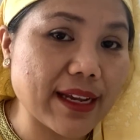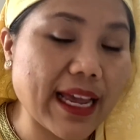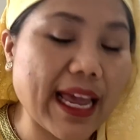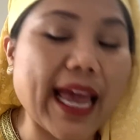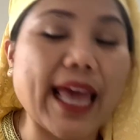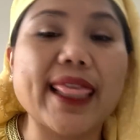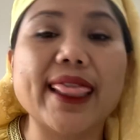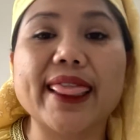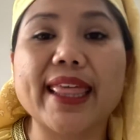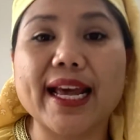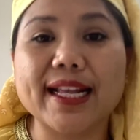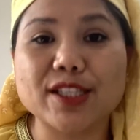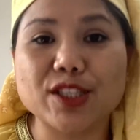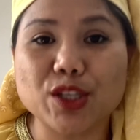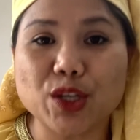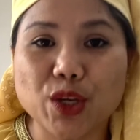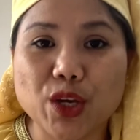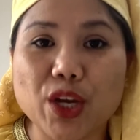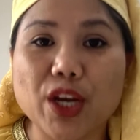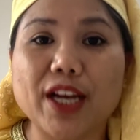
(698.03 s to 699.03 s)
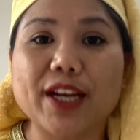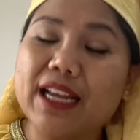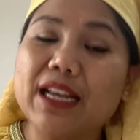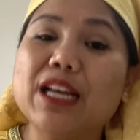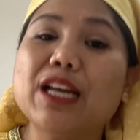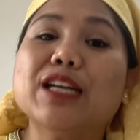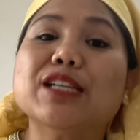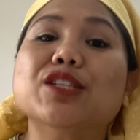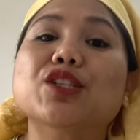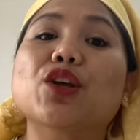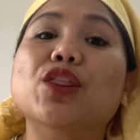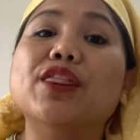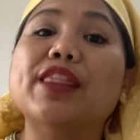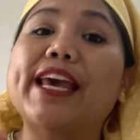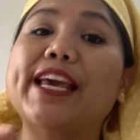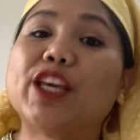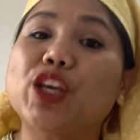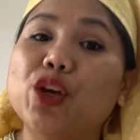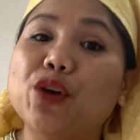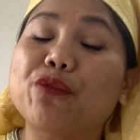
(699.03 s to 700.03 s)
and that's good. So
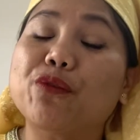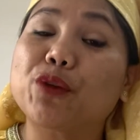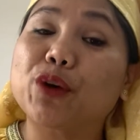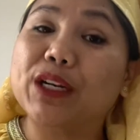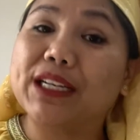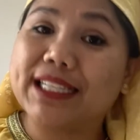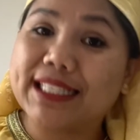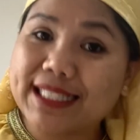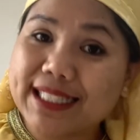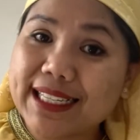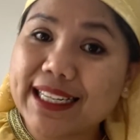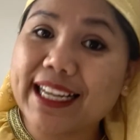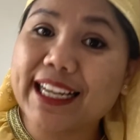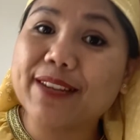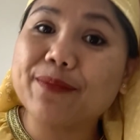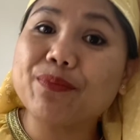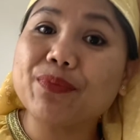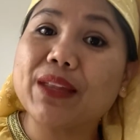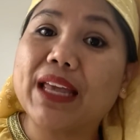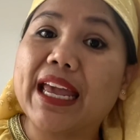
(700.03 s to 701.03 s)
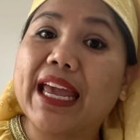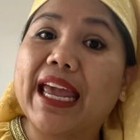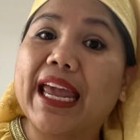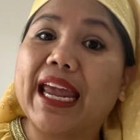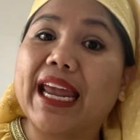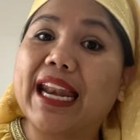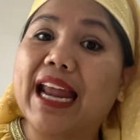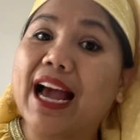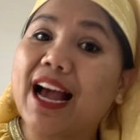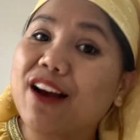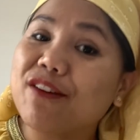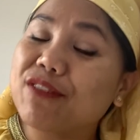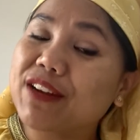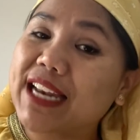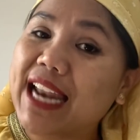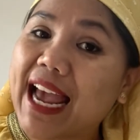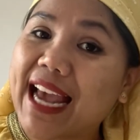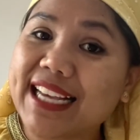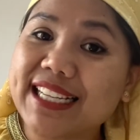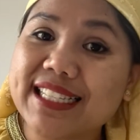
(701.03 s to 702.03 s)
thank you for listening and have a
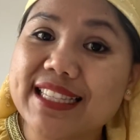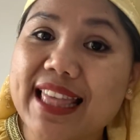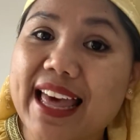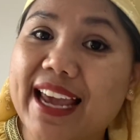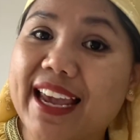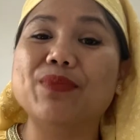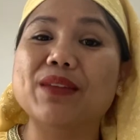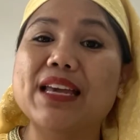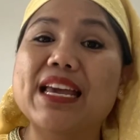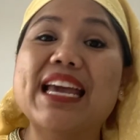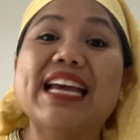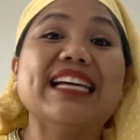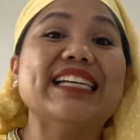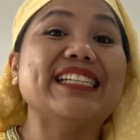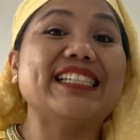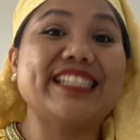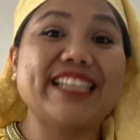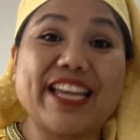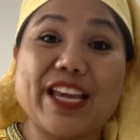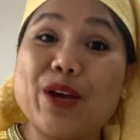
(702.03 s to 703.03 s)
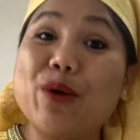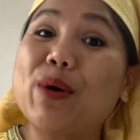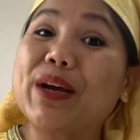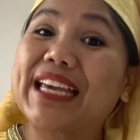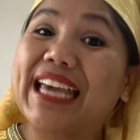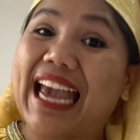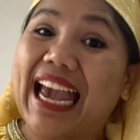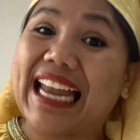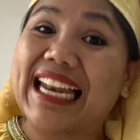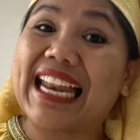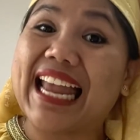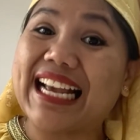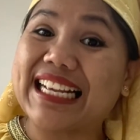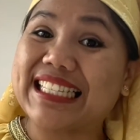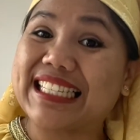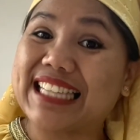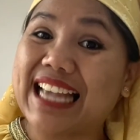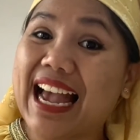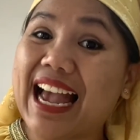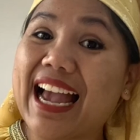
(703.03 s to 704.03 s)
nice day. See you again
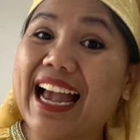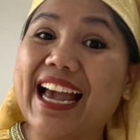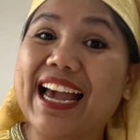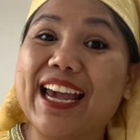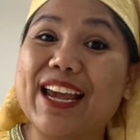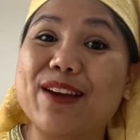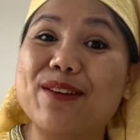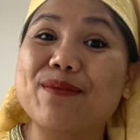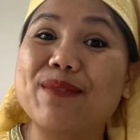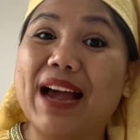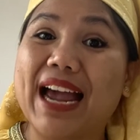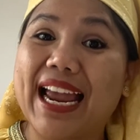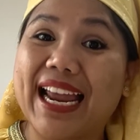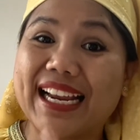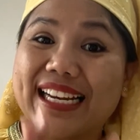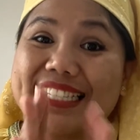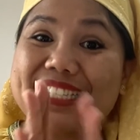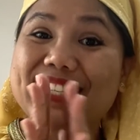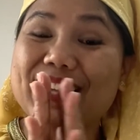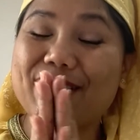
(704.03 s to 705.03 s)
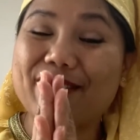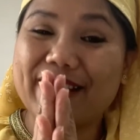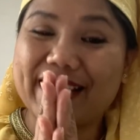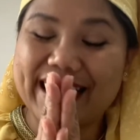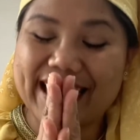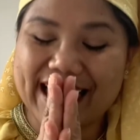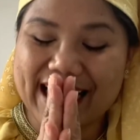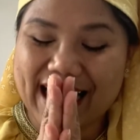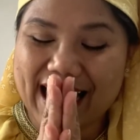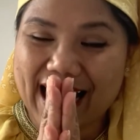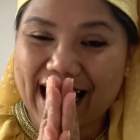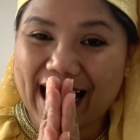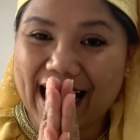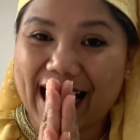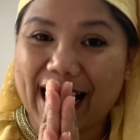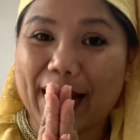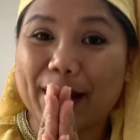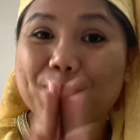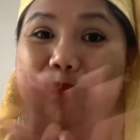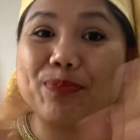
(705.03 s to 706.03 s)
next time and sawadee
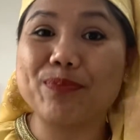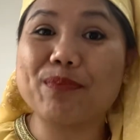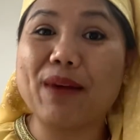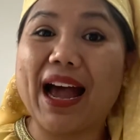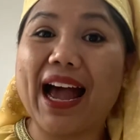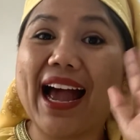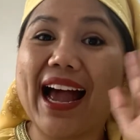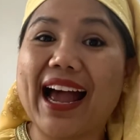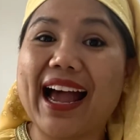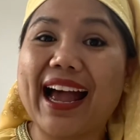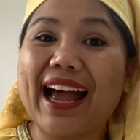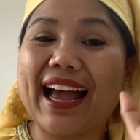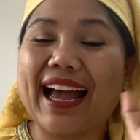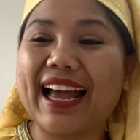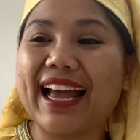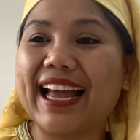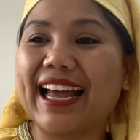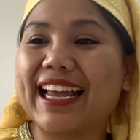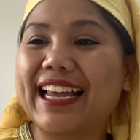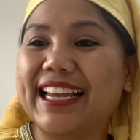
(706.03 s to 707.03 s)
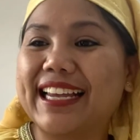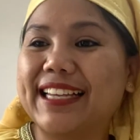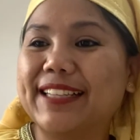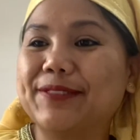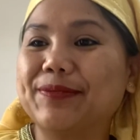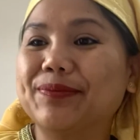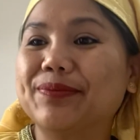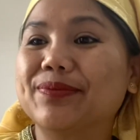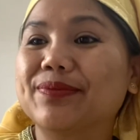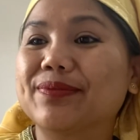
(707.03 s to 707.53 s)
ka. Bye.